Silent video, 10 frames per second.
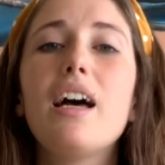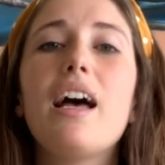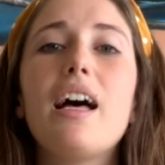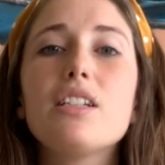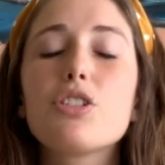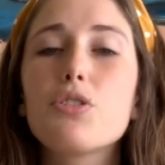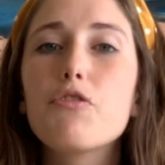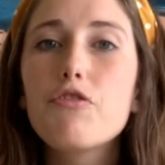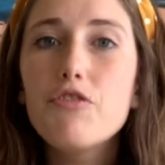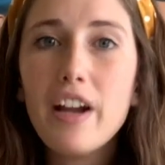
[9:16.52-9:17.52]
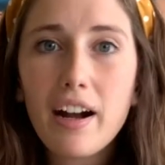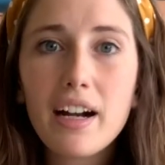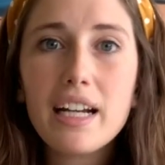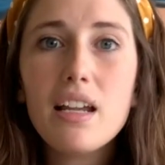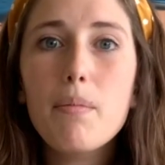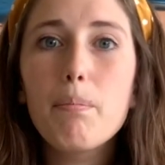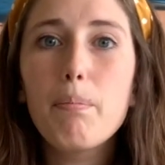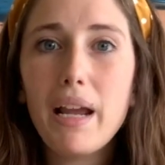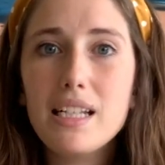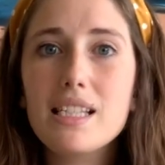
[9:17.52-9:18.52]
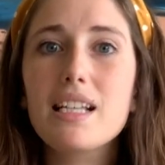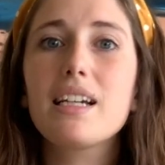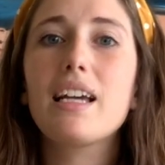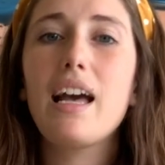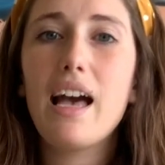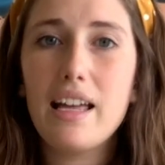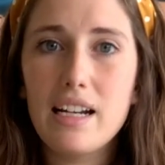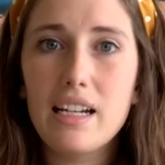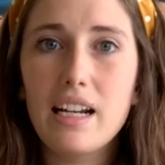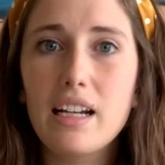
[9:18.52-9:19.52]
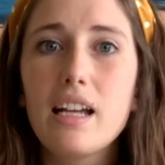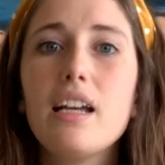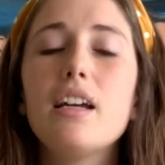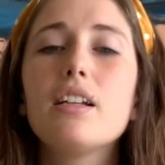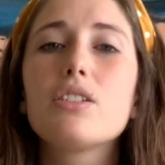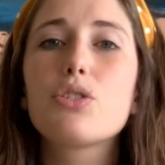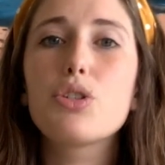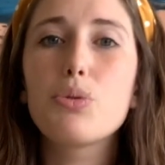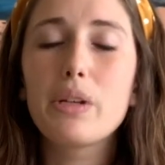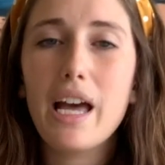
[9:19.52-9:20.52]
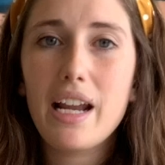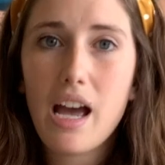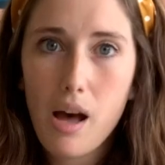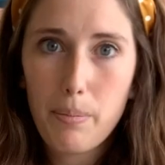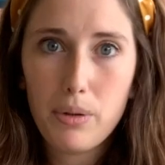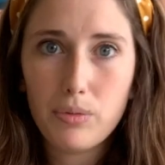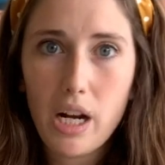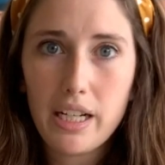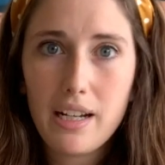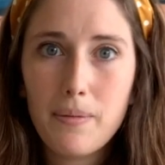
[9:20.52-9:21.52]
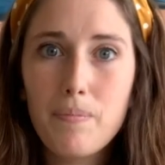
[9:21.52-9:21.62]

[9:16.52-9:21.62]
and do very basic editing to get it up and running.